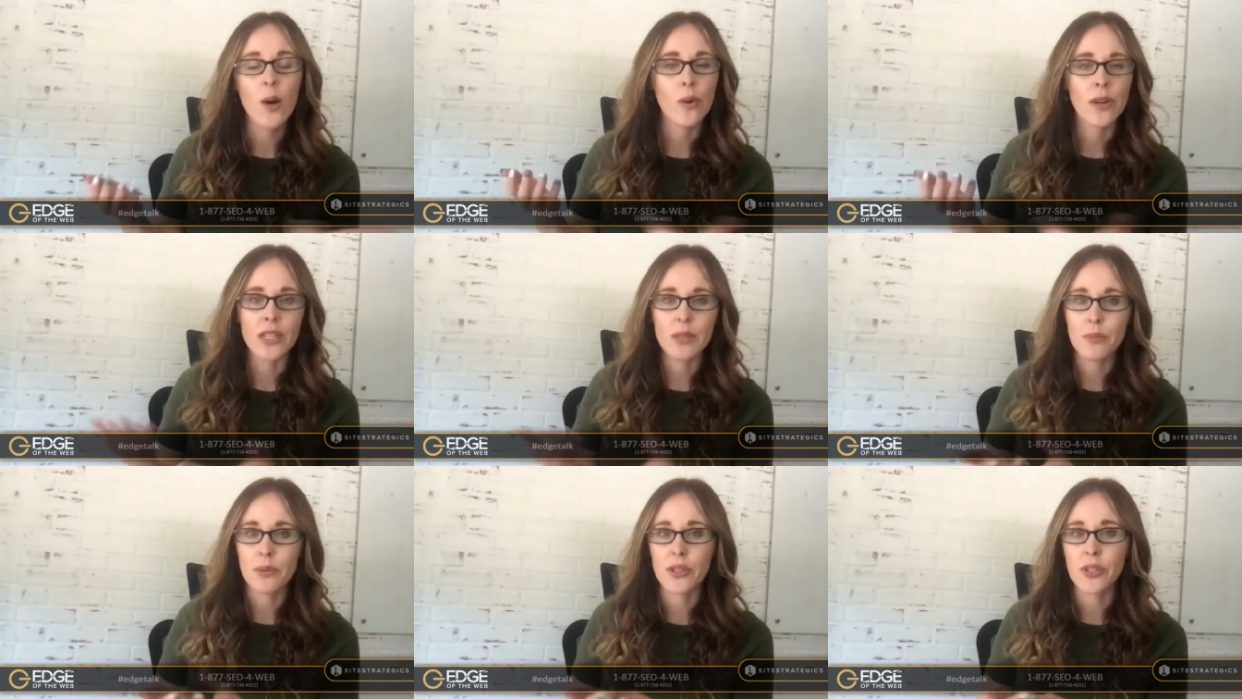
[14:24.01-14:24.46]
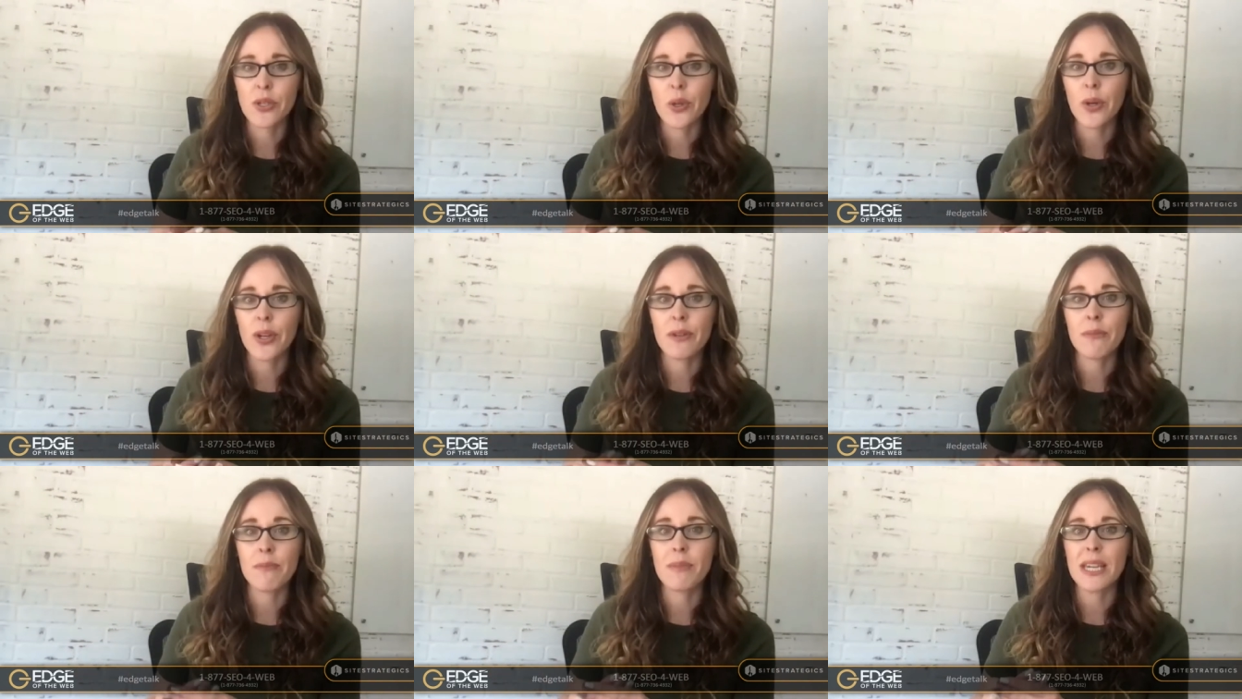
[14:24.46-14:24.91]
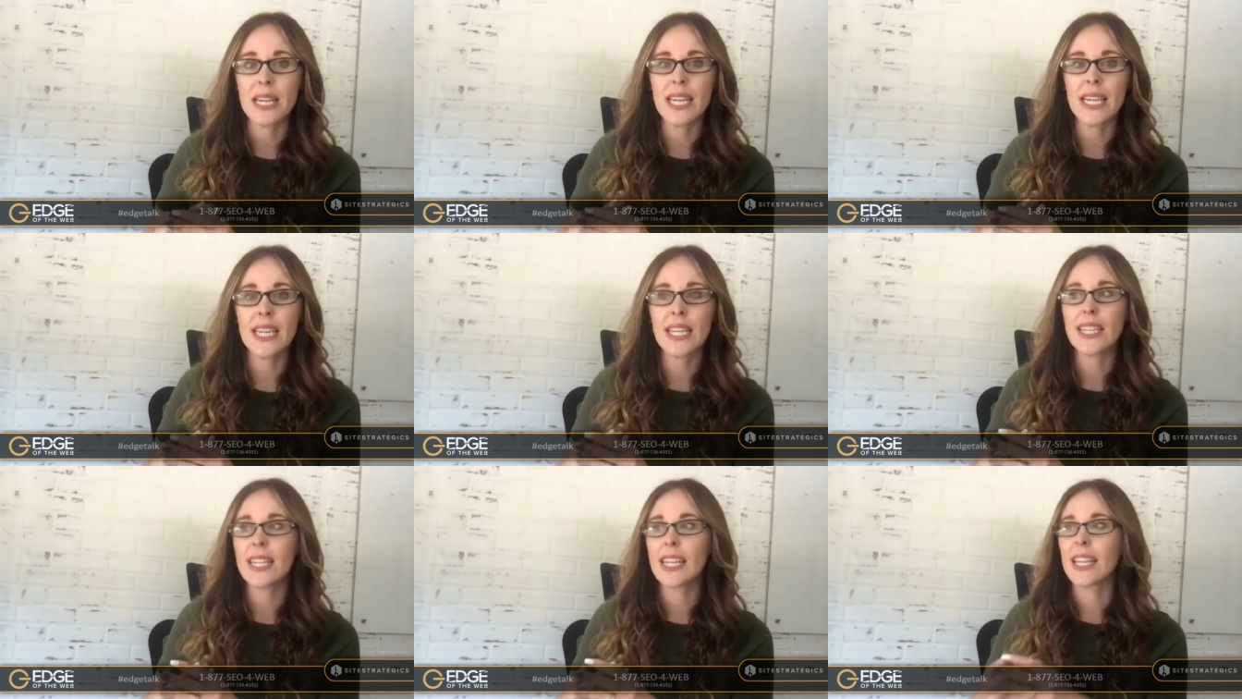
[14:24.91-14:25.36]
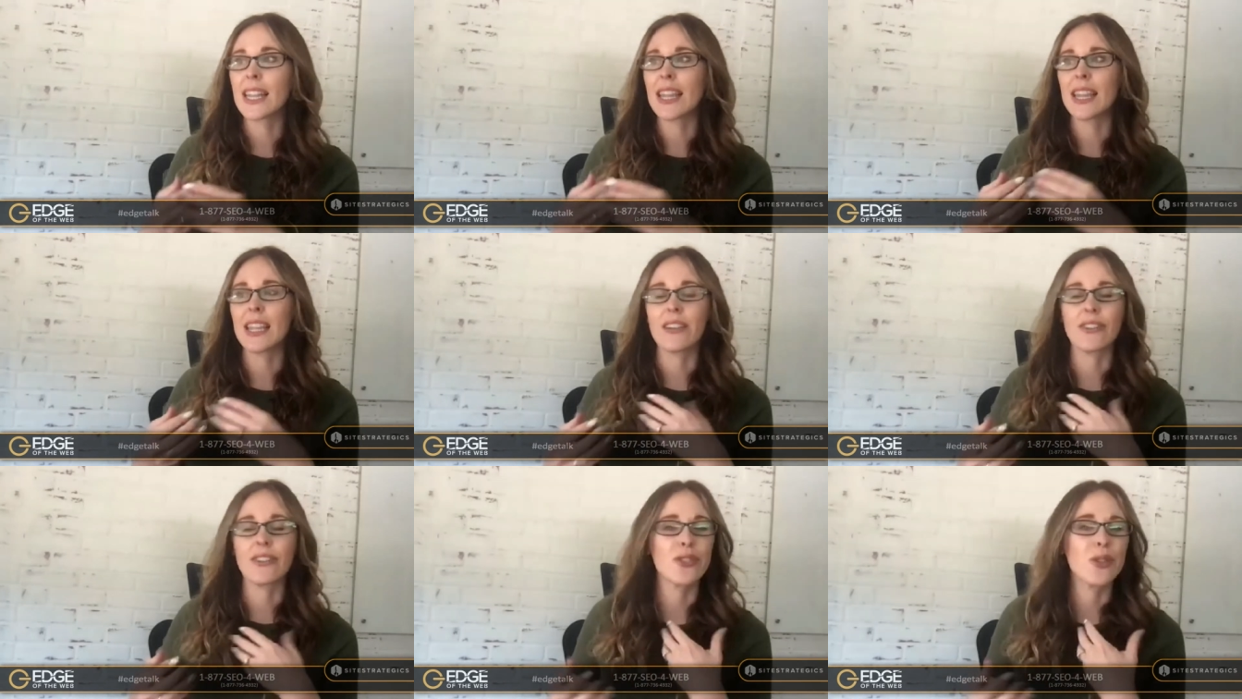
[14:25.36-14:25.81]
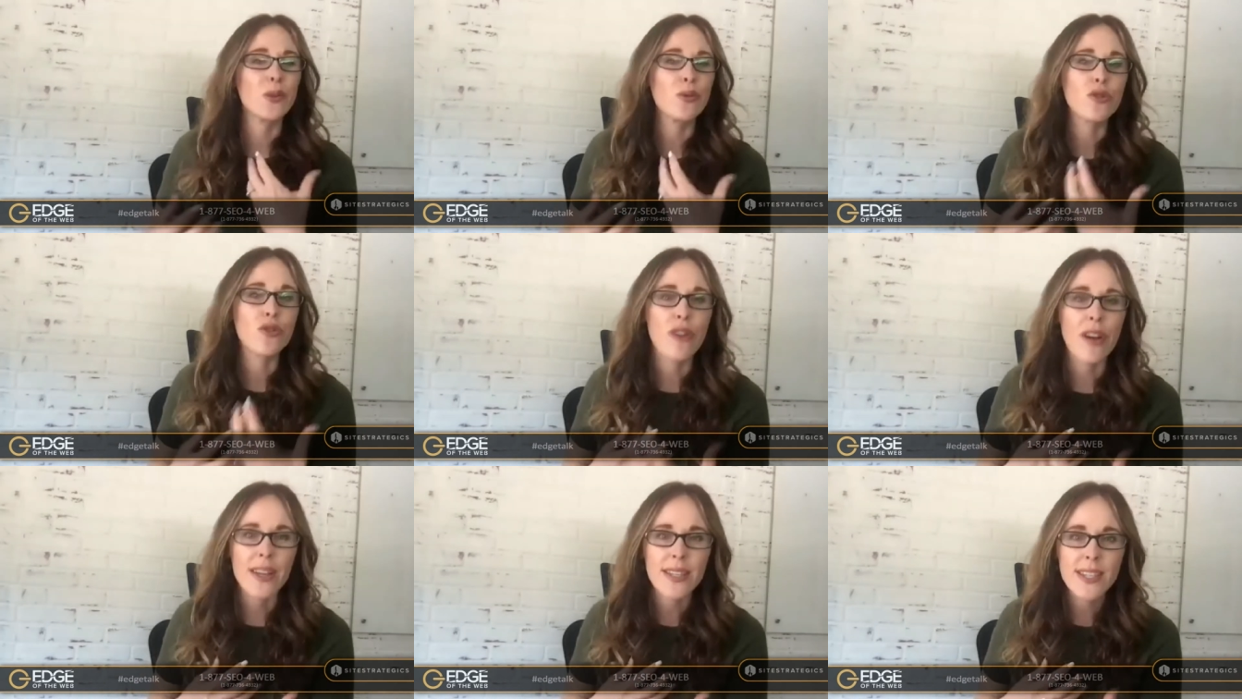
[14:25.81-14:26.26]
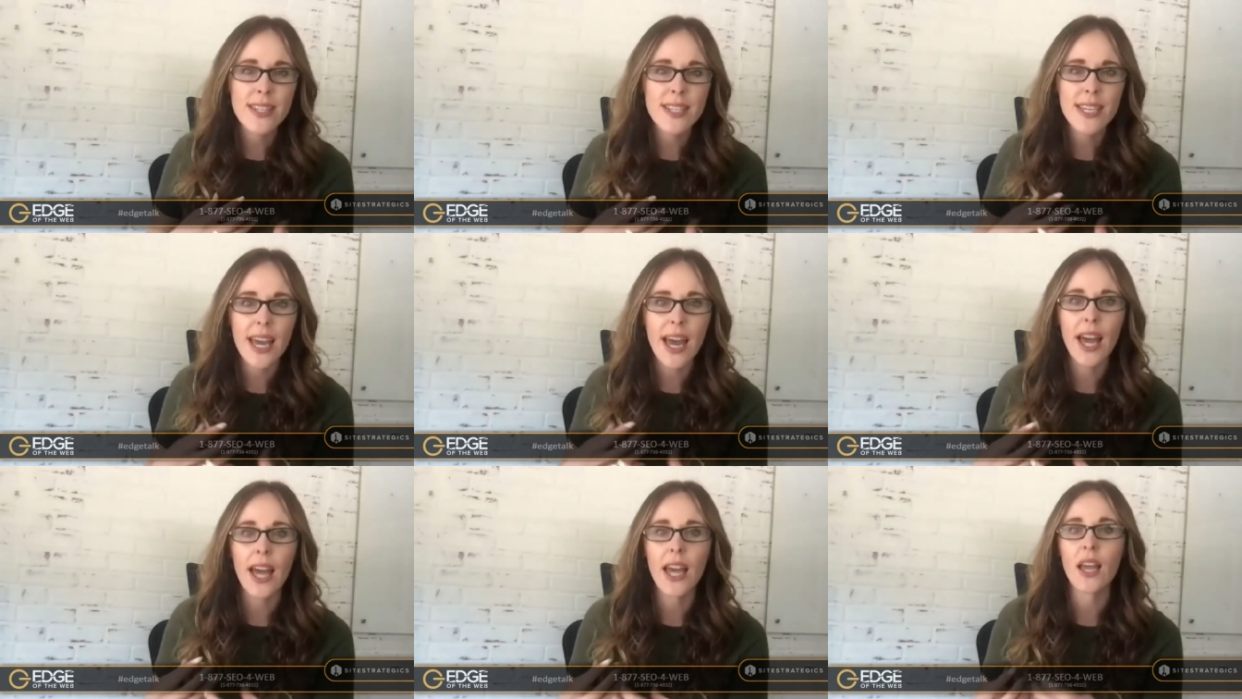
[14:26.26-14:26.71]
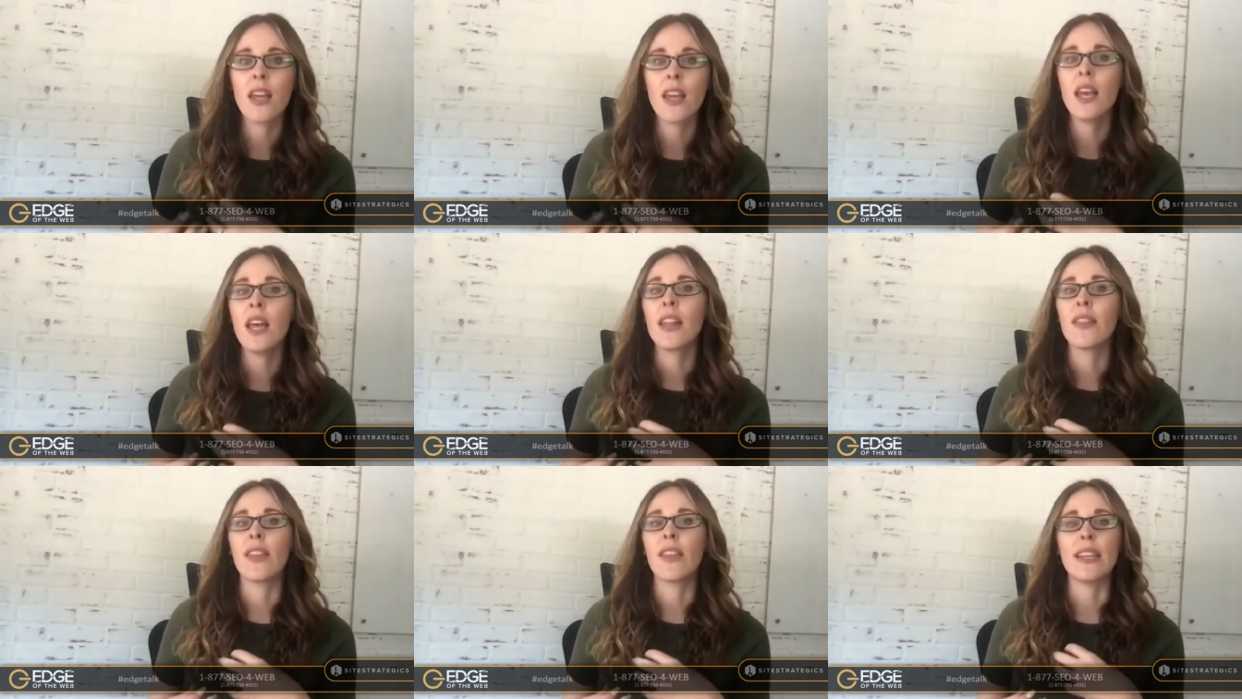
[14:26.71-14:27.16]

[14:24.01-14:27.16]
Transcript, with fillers: Where persona B there's no trust yet.